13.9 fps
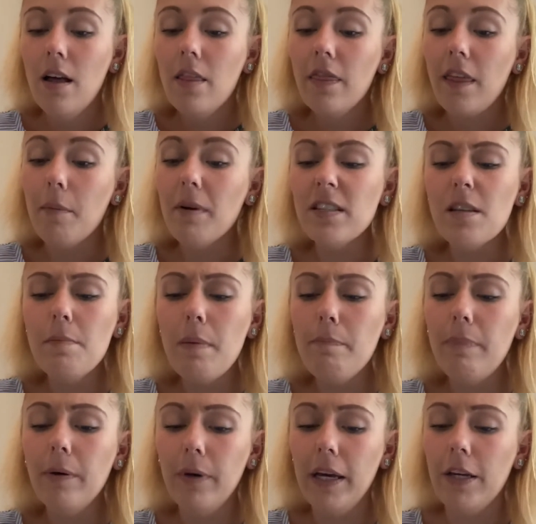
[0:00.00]
"They must have been
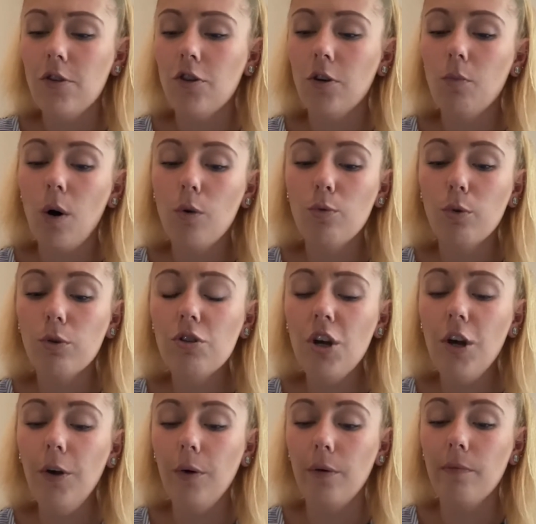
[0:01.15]
built here during World War
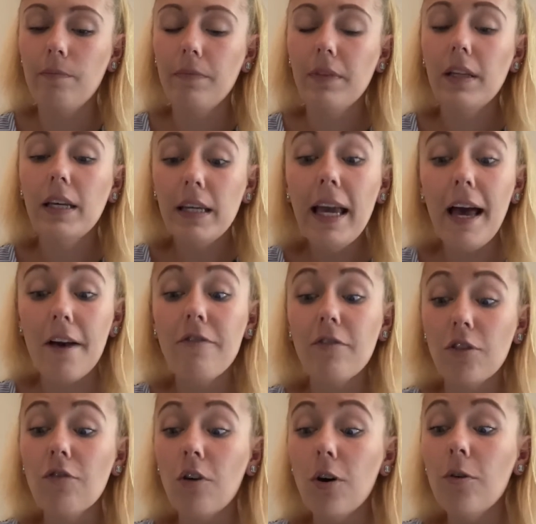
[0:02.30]
II. Yeah, for
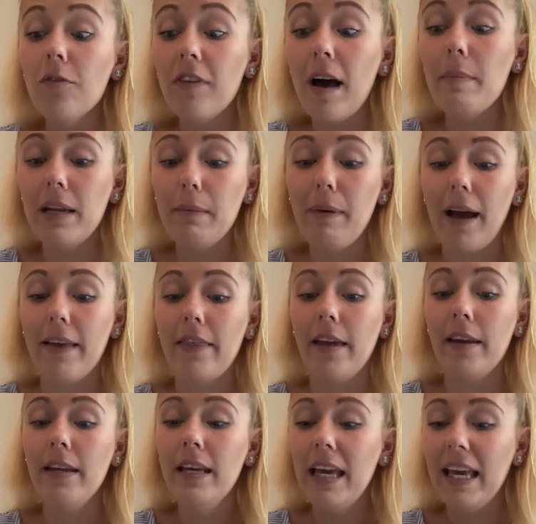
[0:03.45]
the royal family back then,
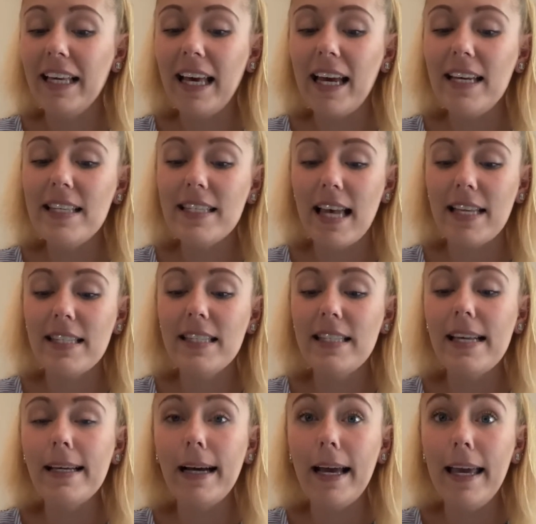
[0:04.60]
in case that
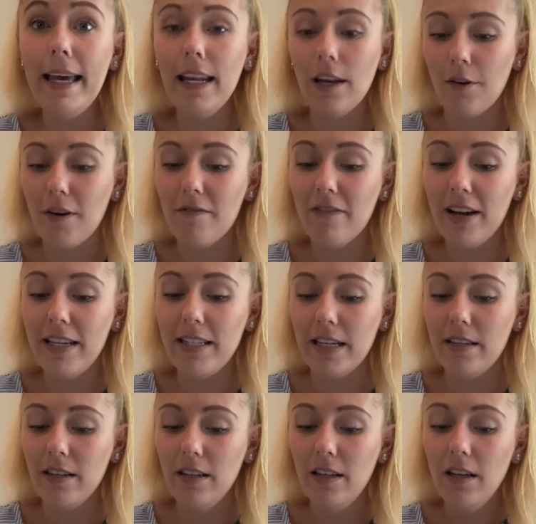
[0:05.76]
stinker Hitler invaded.
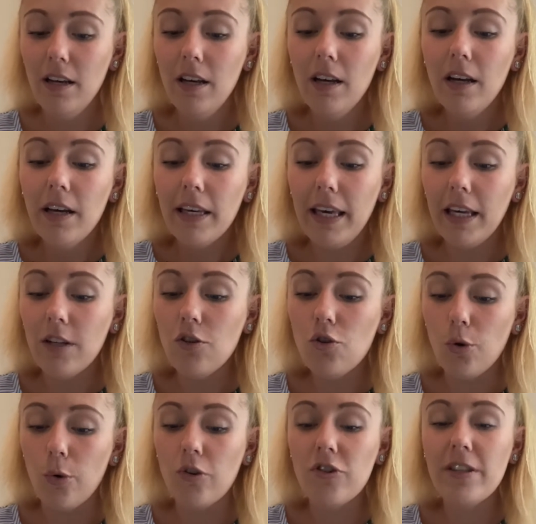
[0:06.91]
King
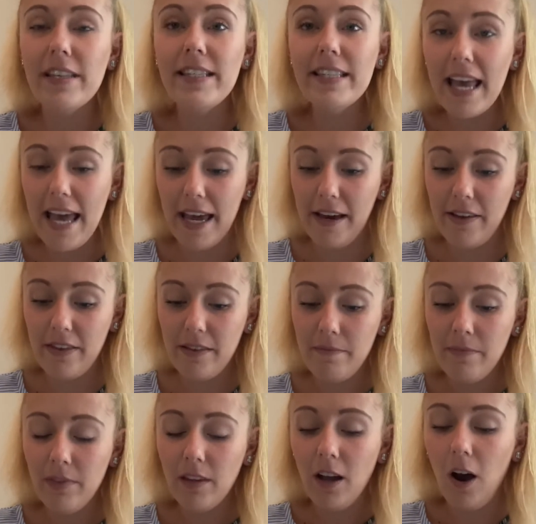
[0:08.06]
George VI.
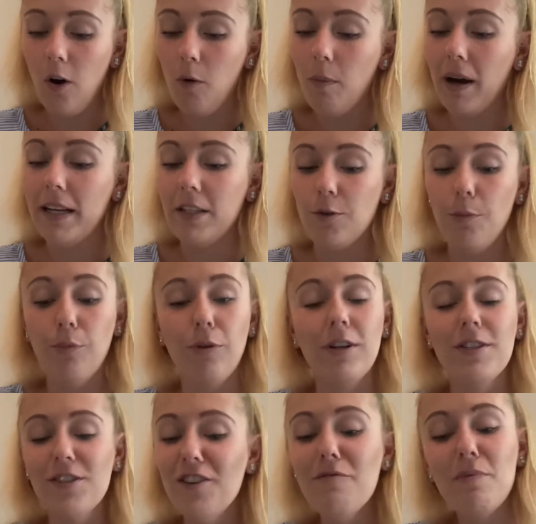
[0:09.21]
Oh, my little
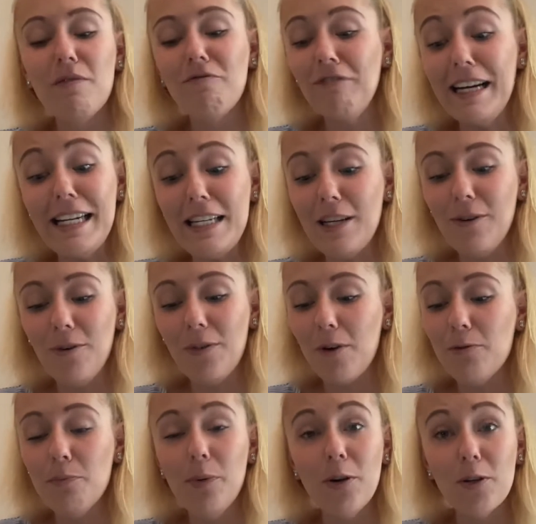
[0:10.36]
prince, you've been reading all those
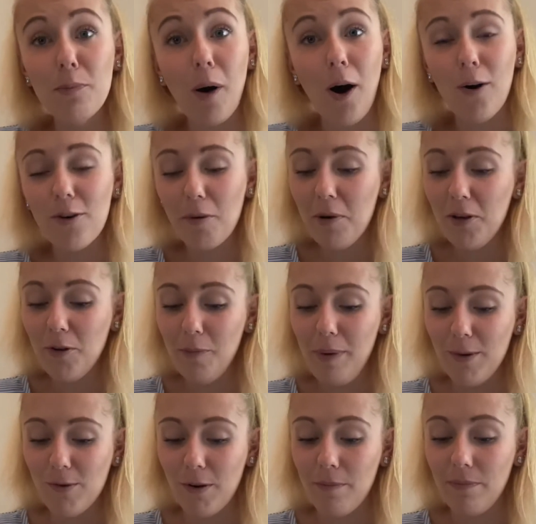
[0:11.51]
books piled up in your
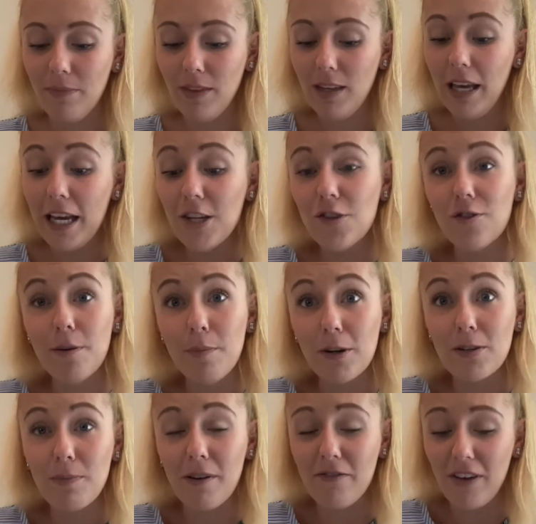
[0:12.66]
bedroom. History
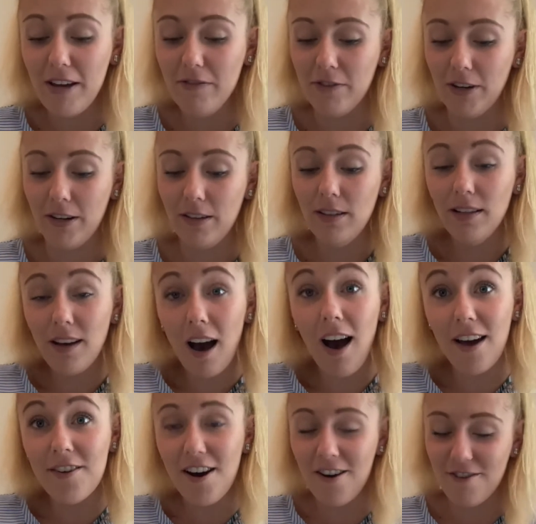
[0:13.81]
books, my favourite.
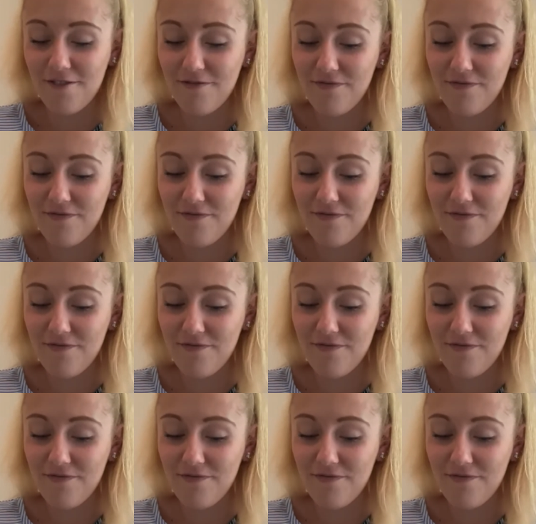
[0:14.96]
I know.